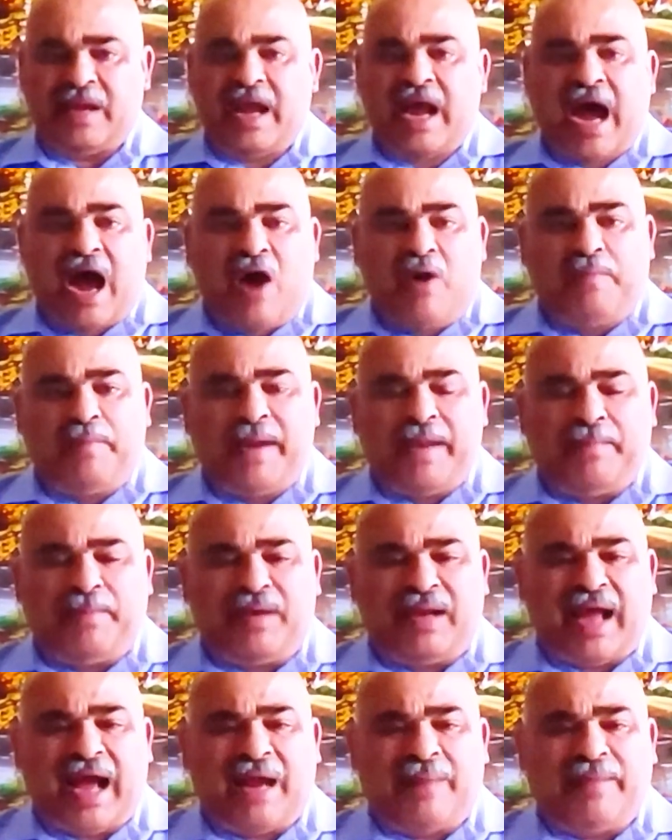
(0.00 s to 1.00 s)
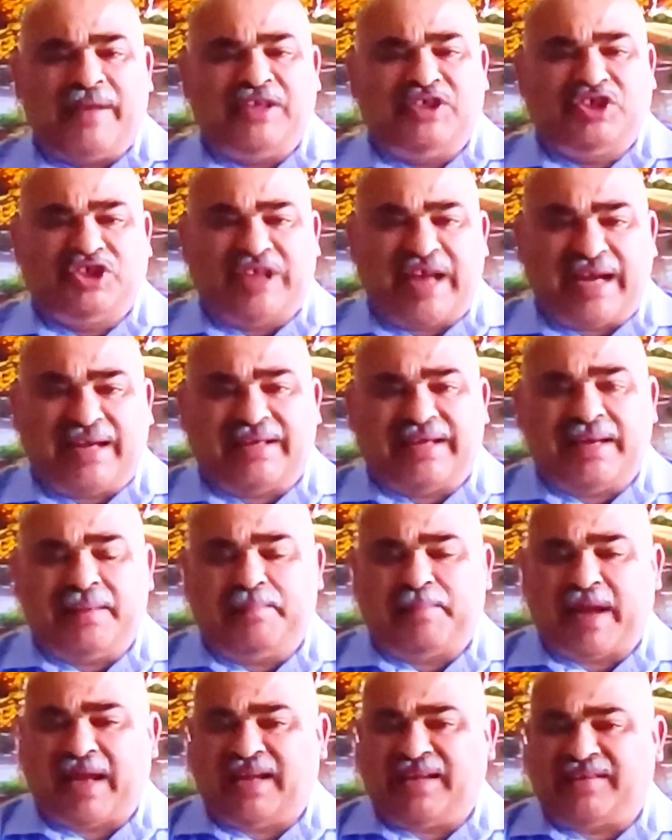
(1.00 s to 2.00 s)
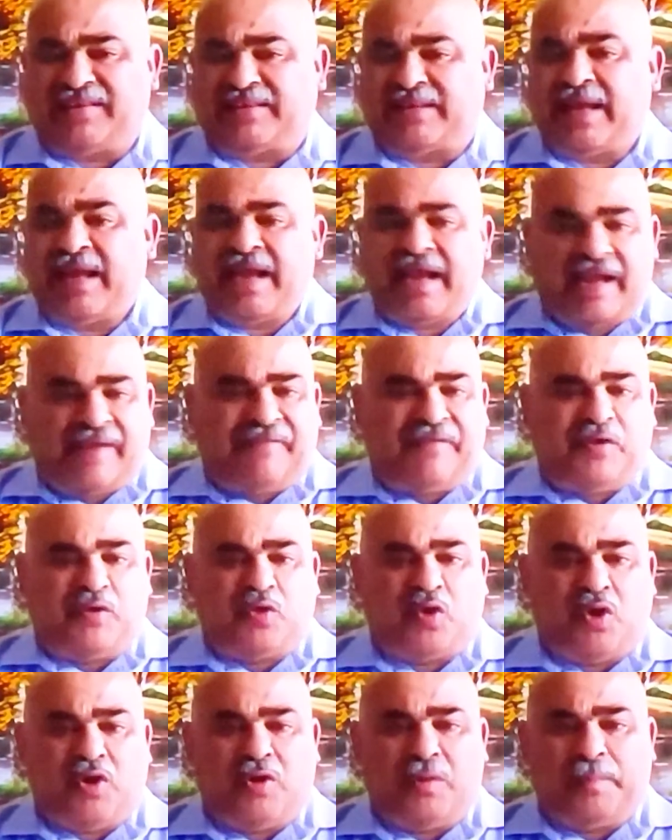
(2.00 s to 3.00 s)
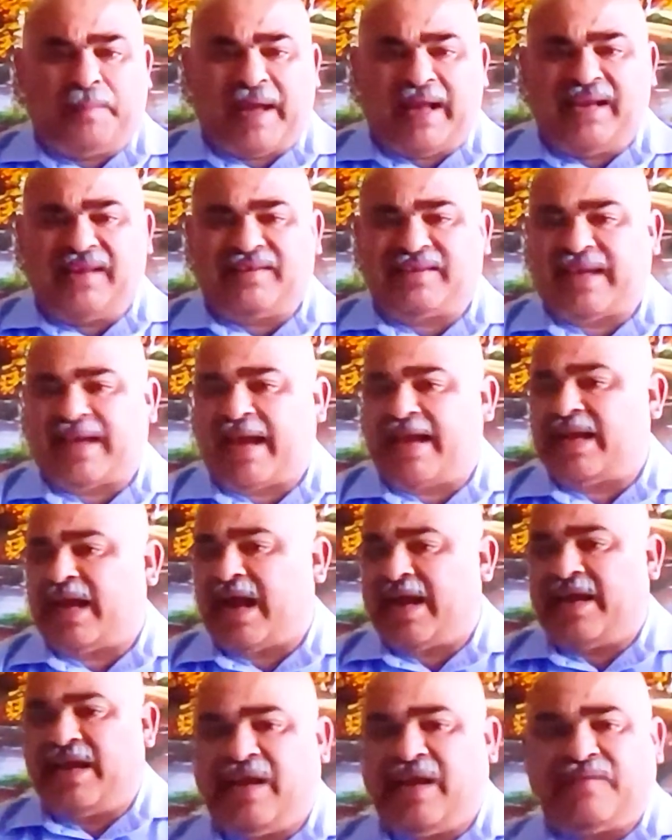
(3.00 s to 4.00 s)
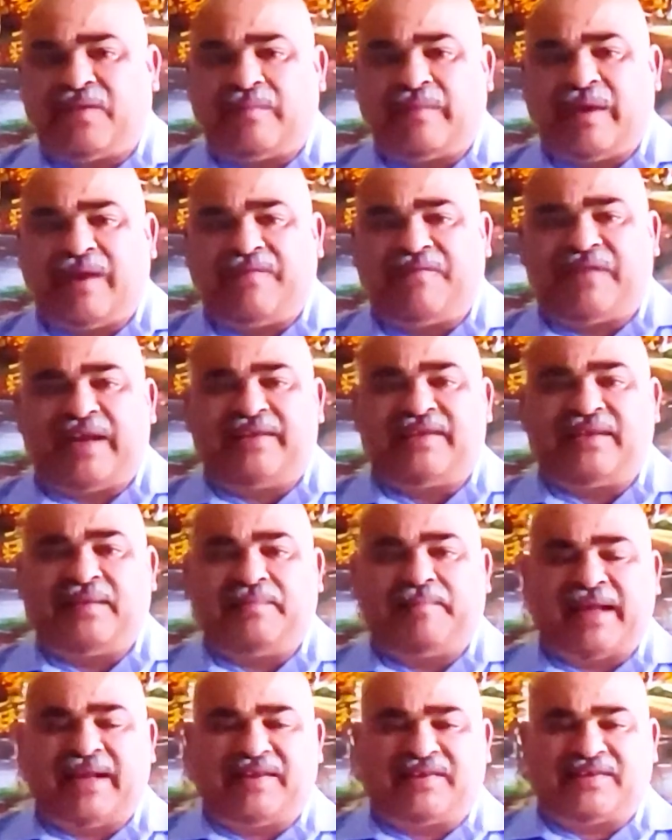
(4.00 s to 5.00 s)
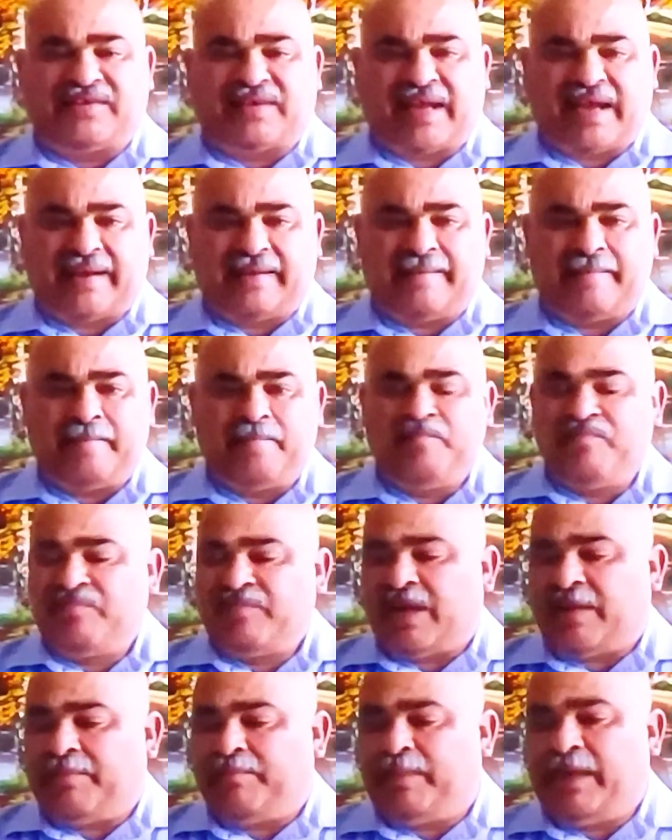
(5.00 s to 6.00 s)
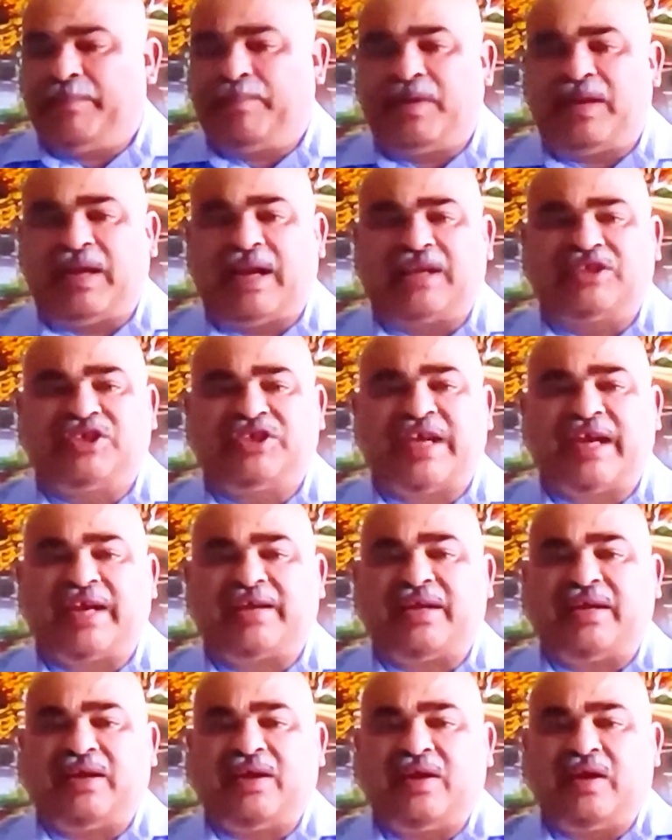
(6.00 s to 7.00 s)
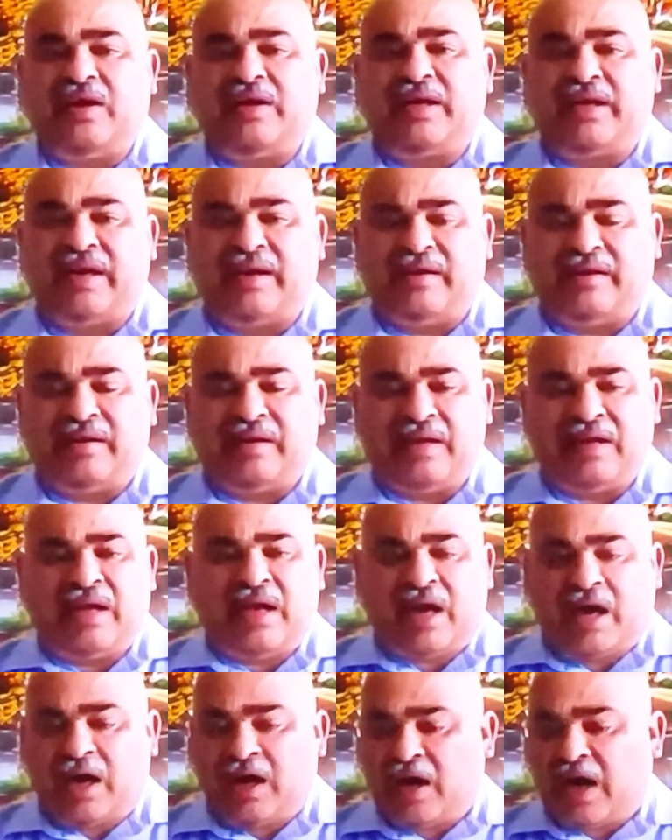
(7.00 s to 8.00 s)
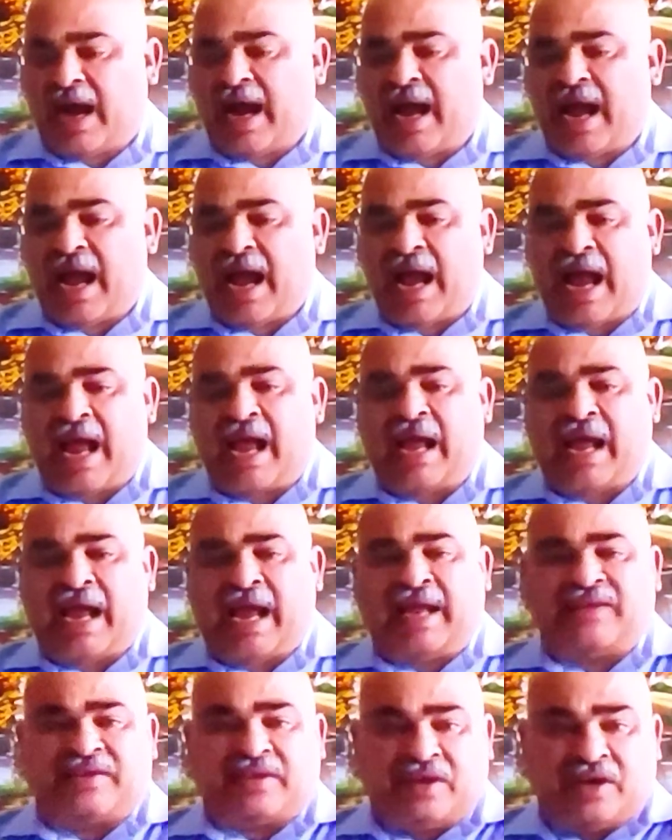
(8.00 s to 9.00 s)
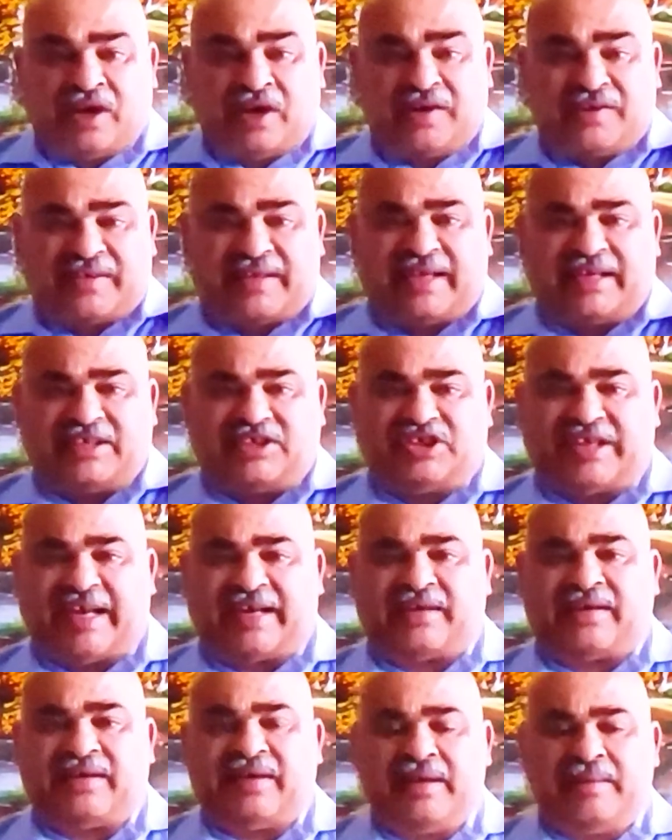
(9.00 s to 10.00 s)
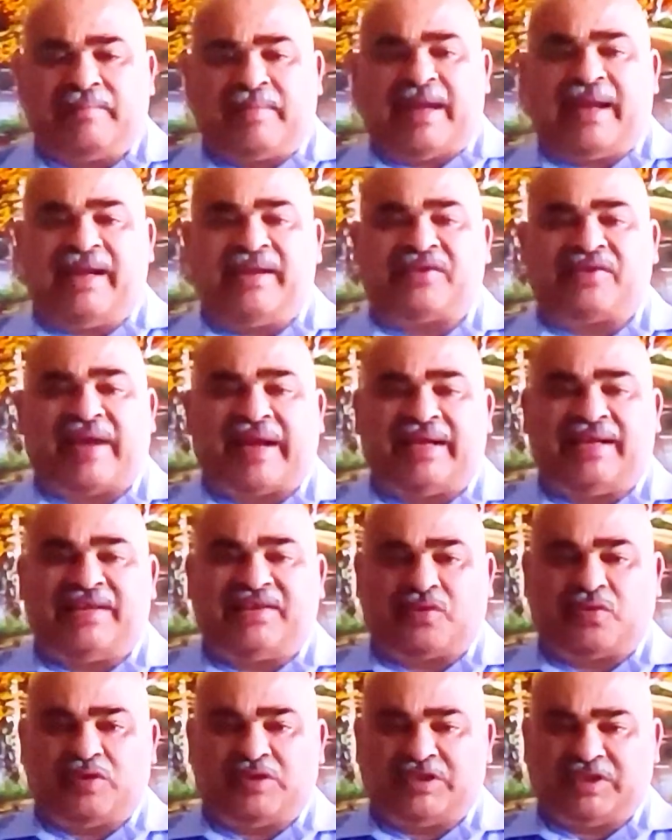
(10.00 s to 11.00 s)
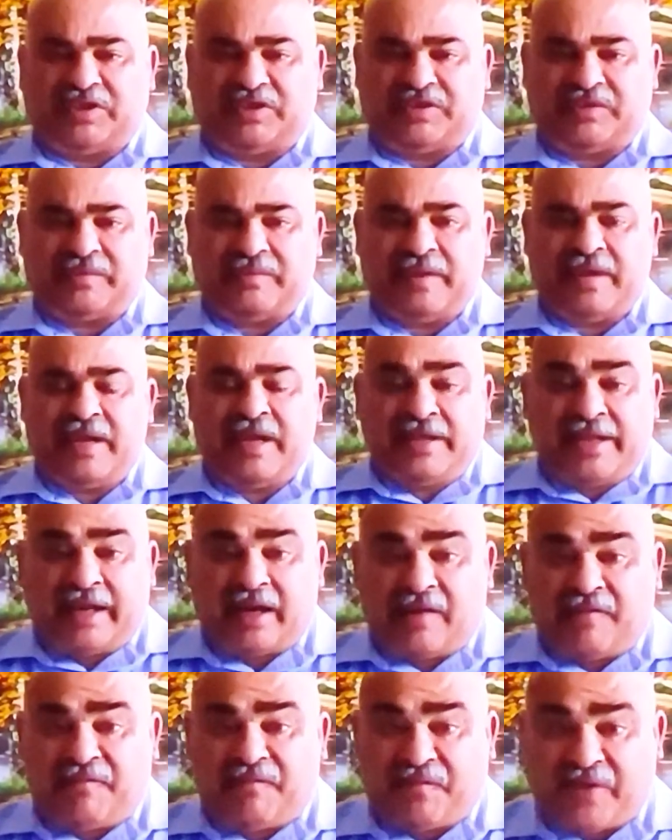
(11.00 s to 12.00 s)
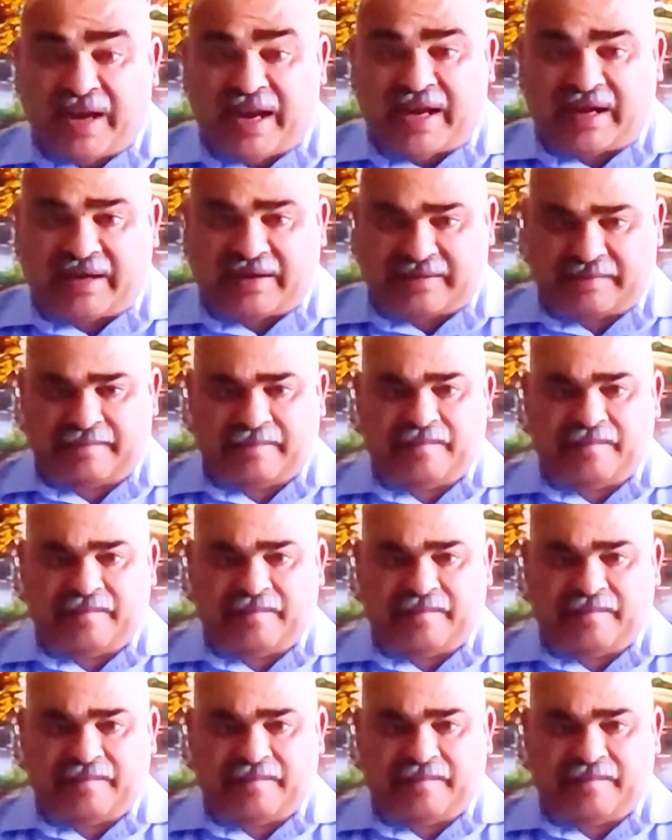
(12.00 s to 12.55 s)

How people are being checked if you go to Palestine, I from my friends in Palestine that people are checked and herded, and as herds they are checked by Israeli soldiers. They're afraid.